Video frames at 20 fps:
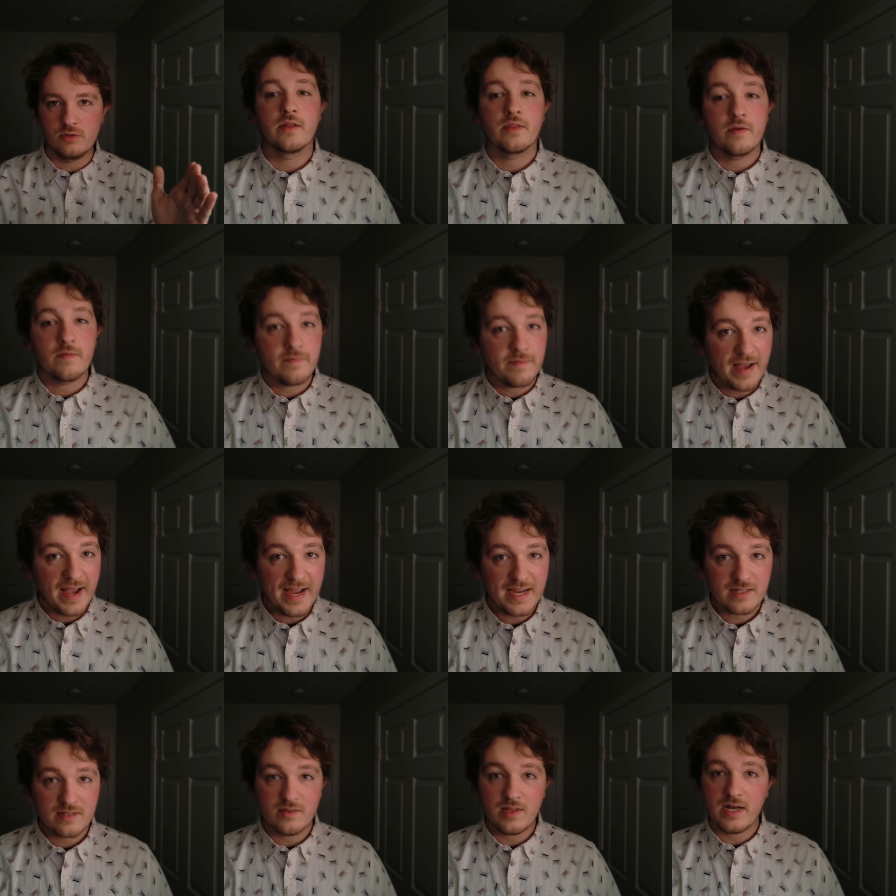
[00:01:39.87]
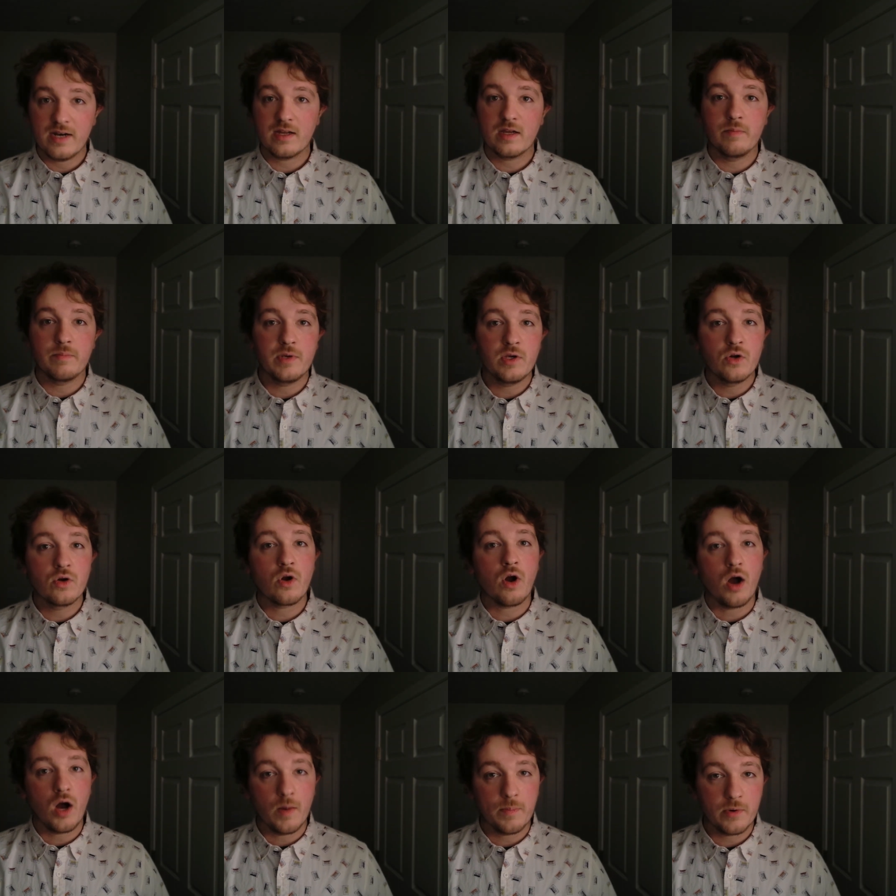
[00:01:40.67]
The fact that a
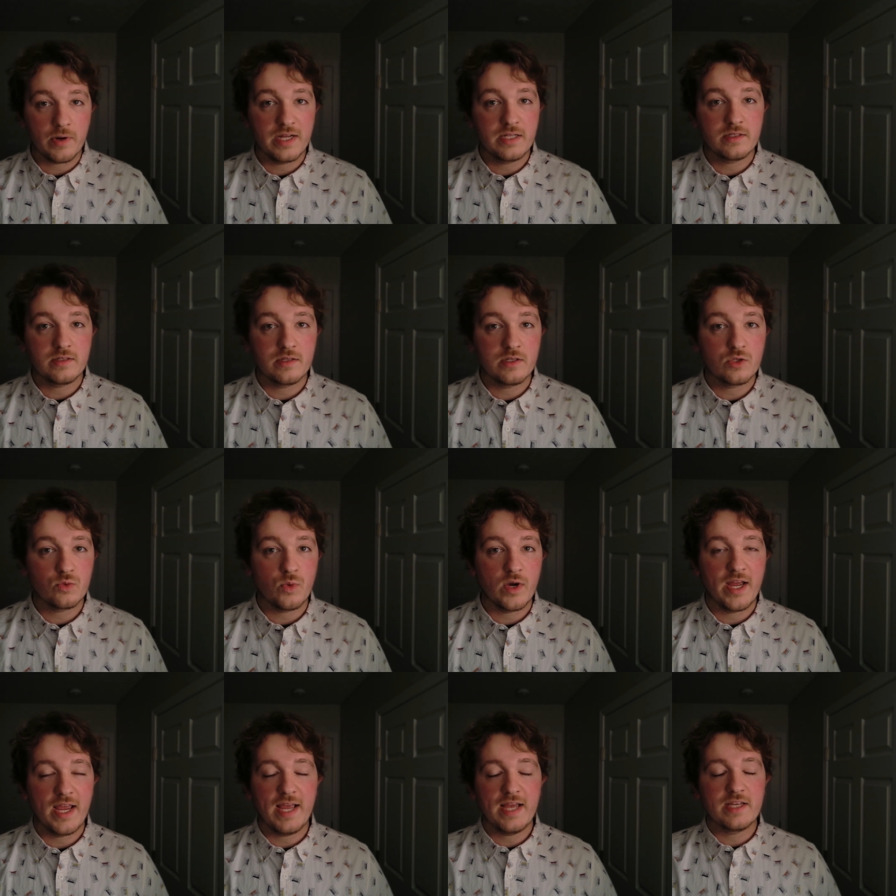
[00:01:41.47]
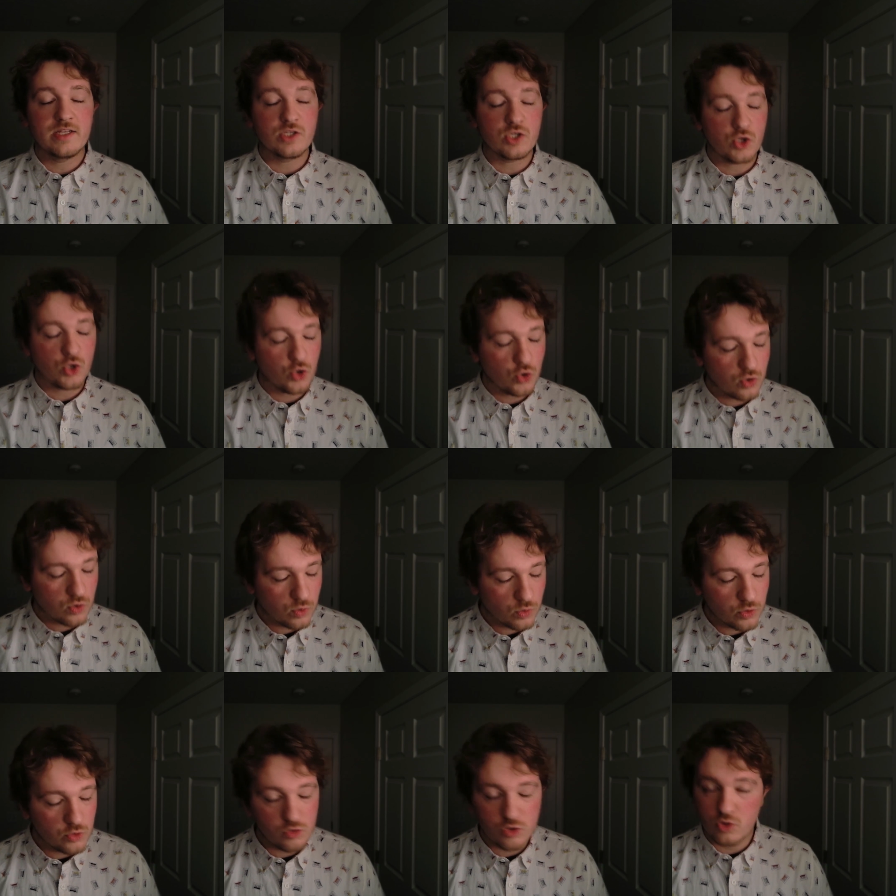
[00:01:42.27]
computer operates this way is
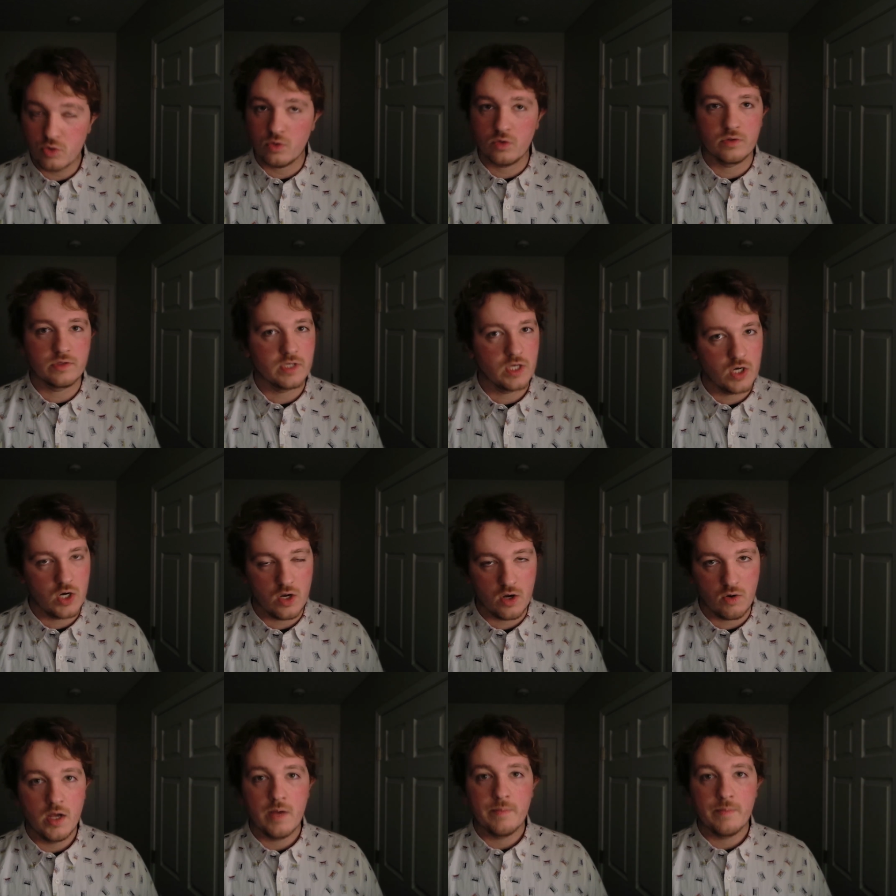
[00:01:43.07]
crucial to know